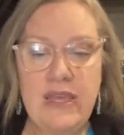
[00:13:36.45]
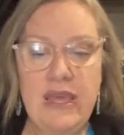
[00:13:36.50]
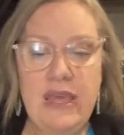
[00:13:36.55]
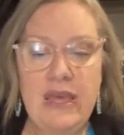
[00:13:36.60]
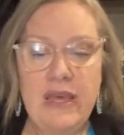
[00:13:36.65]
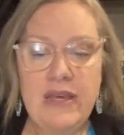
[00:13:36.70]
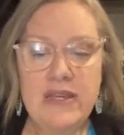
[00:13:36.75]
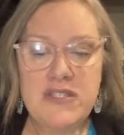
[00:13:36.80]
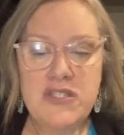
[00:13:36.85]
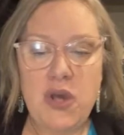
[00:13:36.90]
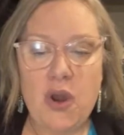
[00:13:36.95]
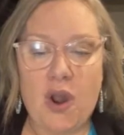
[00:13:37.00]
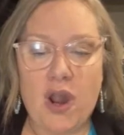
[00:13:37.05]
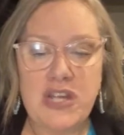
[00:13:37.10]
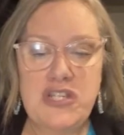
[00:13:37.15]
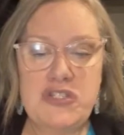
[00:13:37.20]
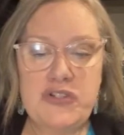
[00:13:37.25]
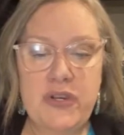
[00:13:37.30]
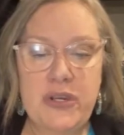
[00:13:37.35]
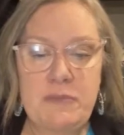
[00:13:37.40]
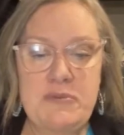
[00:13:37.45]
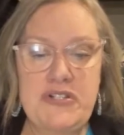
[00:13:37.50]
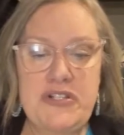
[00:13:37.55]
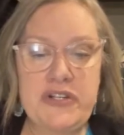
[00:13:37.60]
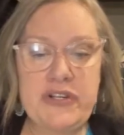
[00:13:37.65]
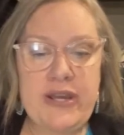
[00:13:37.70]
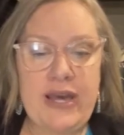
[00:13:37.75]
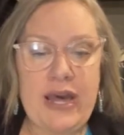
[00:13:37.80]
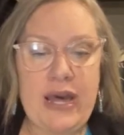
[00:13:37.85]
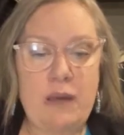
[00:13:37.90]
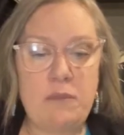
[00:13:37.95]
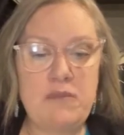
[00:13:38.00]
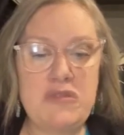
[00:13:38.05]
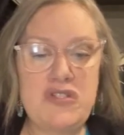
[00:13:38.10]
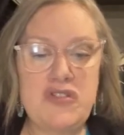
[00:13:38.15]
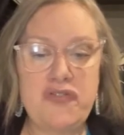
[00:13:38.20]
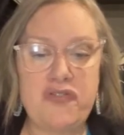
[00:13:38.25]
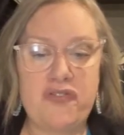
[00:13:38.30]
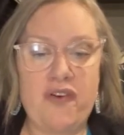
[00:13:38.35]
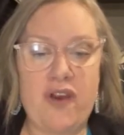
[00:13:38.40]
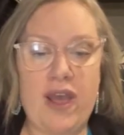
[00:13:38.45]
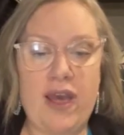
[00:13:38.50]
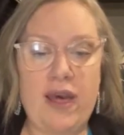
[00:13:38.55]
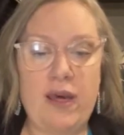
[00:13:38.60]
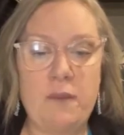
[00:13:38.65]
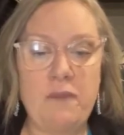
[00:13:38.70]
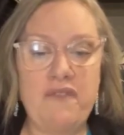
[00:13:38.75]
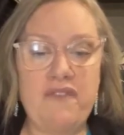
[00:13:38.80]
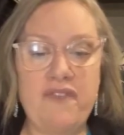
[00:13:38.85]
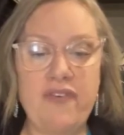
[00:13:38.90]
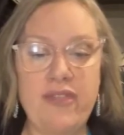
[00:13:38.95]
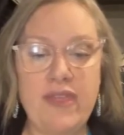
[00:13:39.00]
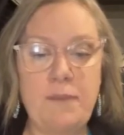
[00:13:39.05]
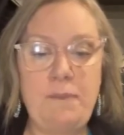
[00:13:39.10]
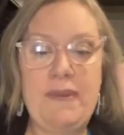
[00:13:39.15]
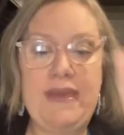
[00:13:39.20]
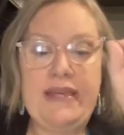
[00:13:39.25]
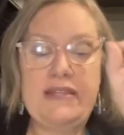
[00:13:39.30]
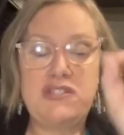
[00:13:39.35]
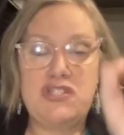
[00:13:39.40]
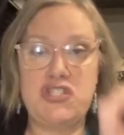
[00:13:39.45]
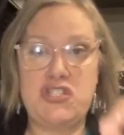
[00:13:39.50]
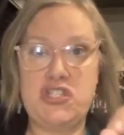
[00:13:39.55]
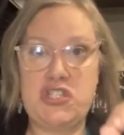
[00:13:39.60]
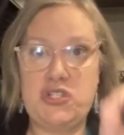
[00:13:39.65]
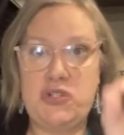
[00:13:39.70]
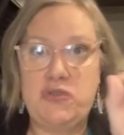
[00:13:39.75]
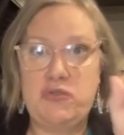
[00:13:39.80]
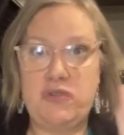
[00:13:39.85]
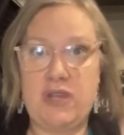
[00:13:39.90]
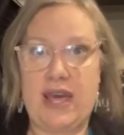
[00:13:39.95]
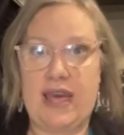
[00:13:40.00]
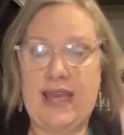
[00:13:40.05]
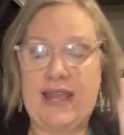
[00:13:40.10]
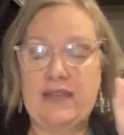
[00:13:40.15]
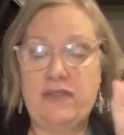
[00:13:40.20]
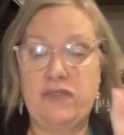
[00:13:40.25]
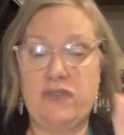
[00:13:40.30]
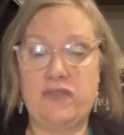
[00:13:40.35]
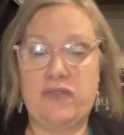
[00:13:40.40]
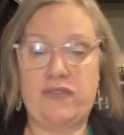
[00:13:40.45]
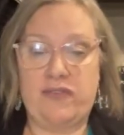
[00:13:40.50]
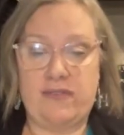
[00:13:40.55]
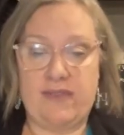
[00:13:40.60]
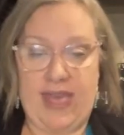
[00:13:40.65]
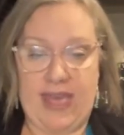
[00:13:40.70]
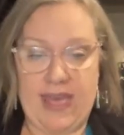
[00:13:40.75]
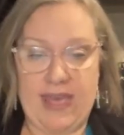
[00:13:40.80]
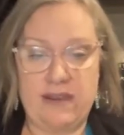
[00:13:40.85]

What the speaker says: So our scripture comes from Philippians 2, 9, 10.